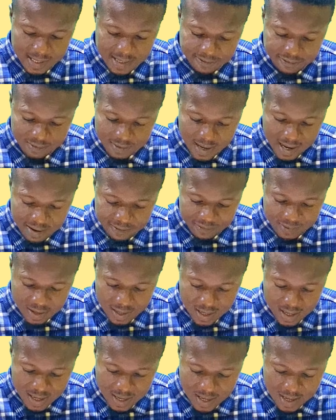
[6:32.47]
if you have
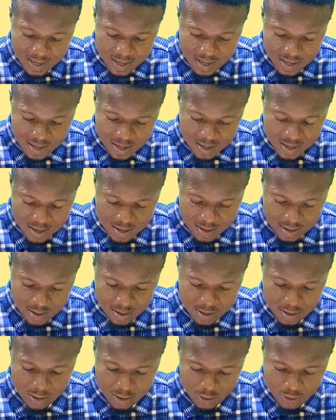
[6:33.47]
a
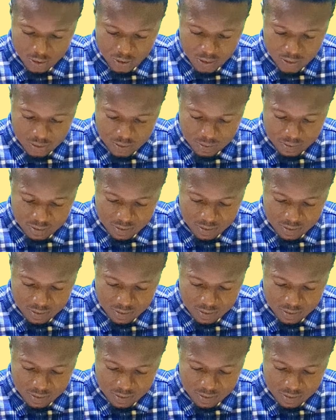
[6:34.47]
log